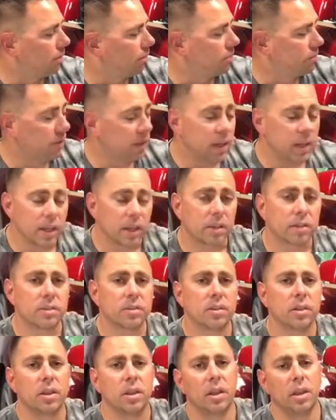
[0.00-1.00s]

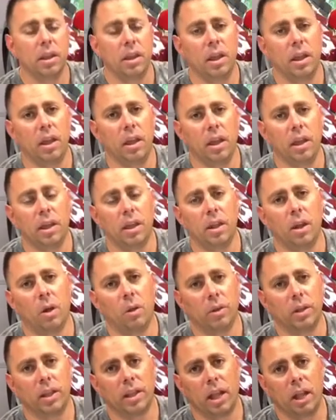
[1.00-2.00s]
Phoenix, it
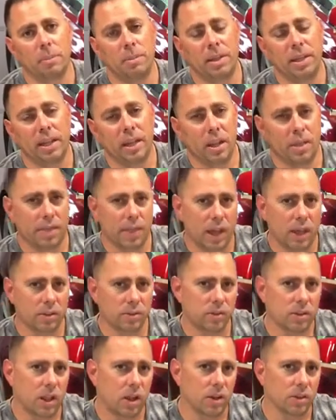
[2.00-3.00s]
only allowed me to get
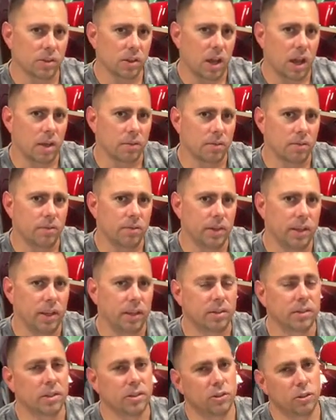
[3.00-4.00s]
$1,000 off of
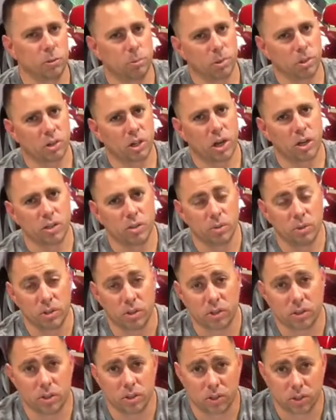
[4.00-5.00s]
Phoenix because supercharging
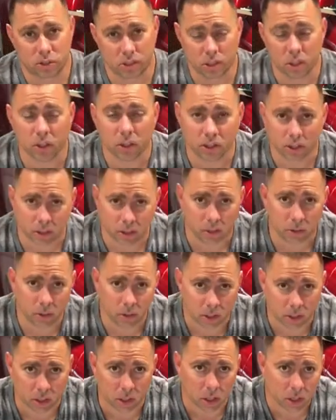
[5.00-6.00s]
was still
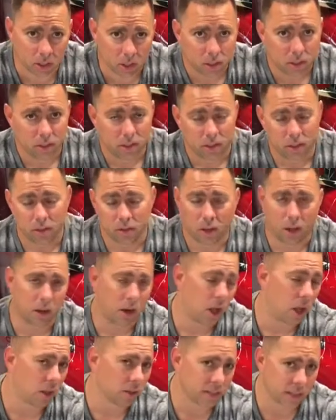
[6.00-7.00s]
included on
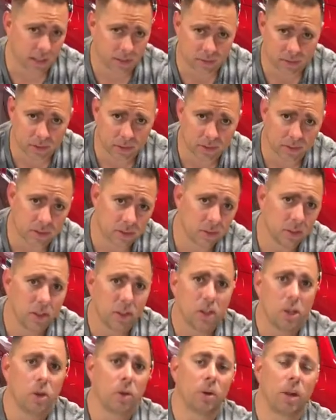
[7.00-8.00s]
all Teslas.
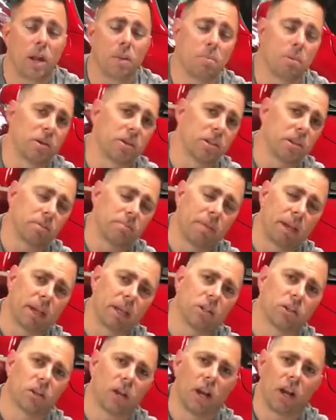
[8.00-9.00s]
When I purchased
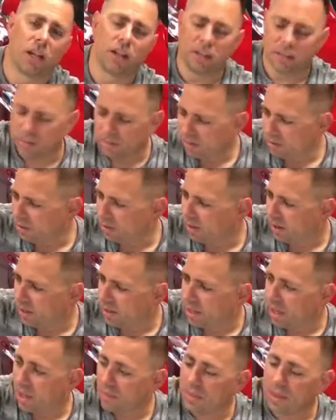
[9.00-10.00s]
Megatron, I
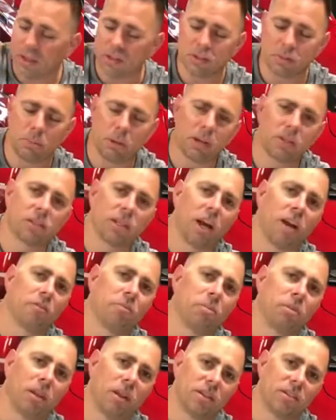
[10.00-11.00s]
got $1,000 off
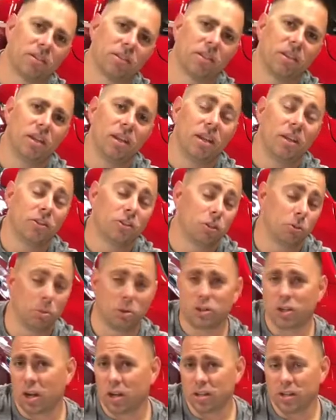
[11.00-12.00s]
plus
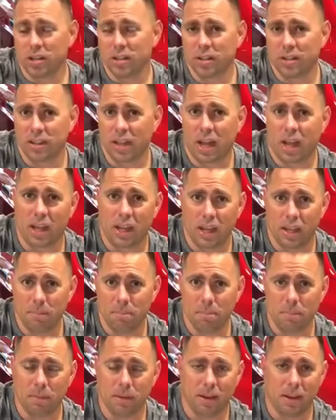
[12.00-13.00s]
supercharging is not
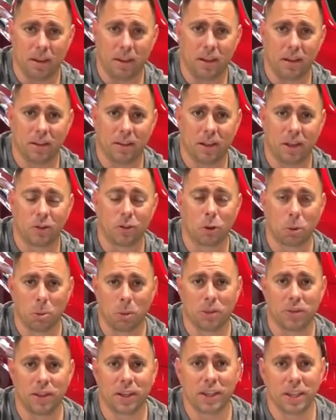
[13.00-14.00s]
a normal
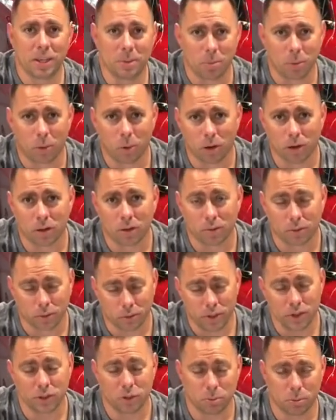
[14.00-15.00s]
thing anymore.
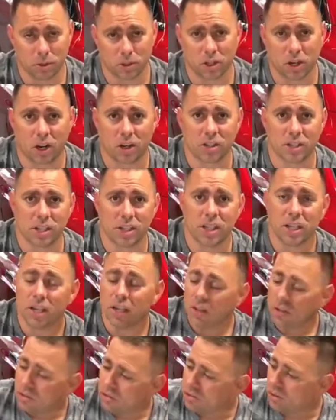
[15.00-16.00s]
Free supercharging,
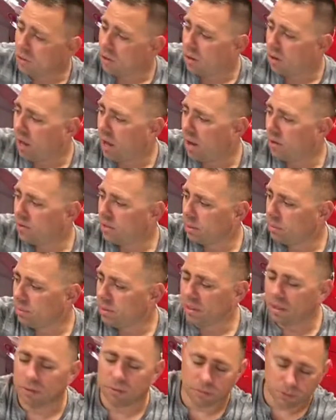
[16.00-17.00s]
so I was able to
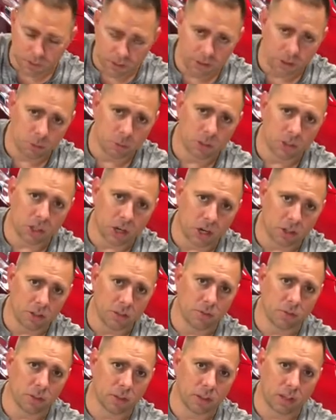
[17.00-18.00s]
get free supercharging
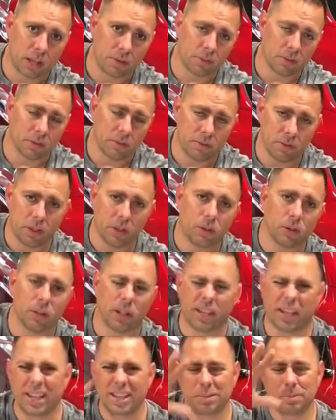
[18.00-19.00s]
for the life of the vehicle, like
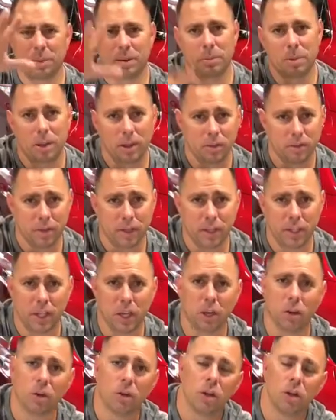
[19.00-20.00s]
I explained in my other
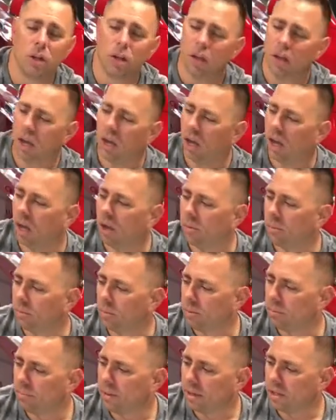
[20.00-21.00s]
video
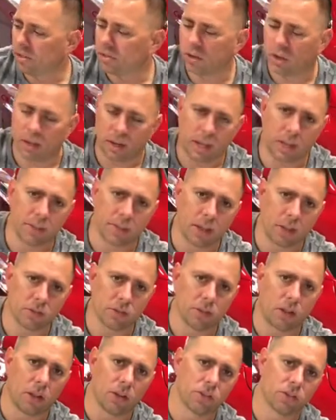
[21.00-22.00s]
with Megatron, and
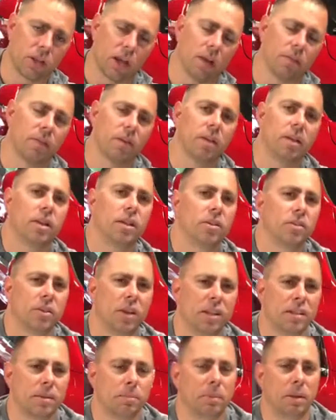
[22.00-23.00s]
$1,000 off.
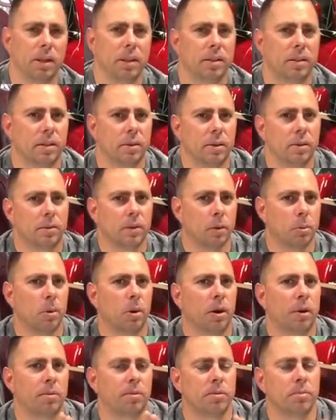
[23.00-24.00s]
But the referral
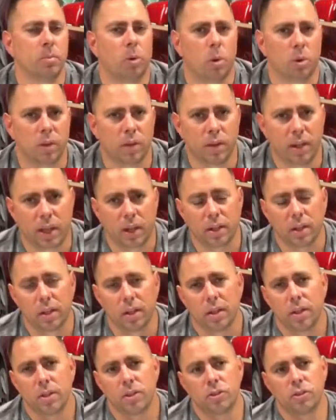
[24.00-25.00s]
program is more than that.
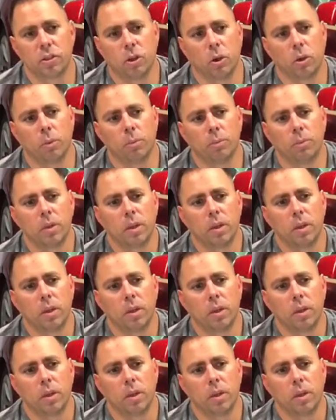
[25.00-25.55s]
So